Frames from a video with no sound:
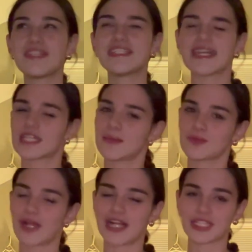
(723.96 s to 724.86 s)
these tank tops
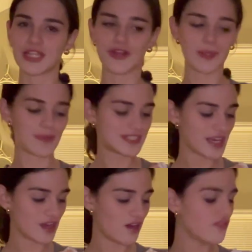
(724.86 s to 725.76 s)
were actually
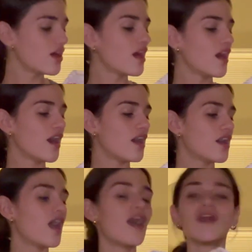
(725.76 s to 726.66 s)
30% off.
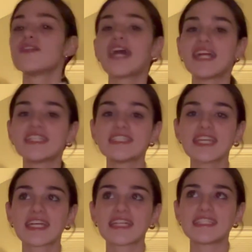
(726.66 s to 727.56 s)
Ah, they had this
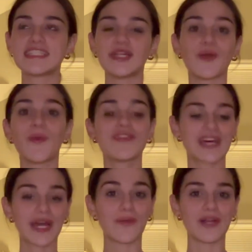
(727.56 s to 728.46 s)
like teal one that
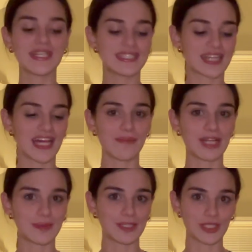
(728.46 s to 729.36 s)
I wanted to kind of
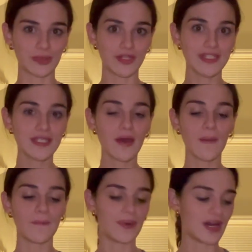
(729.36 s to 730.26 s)
match my shorts,
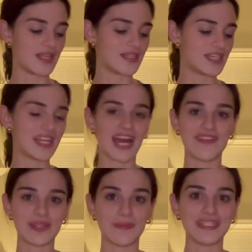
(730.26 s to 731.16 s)
but they didn't have
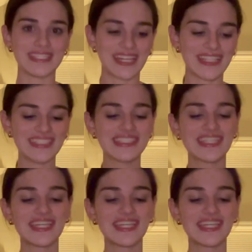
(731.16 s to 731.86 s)
it in my size.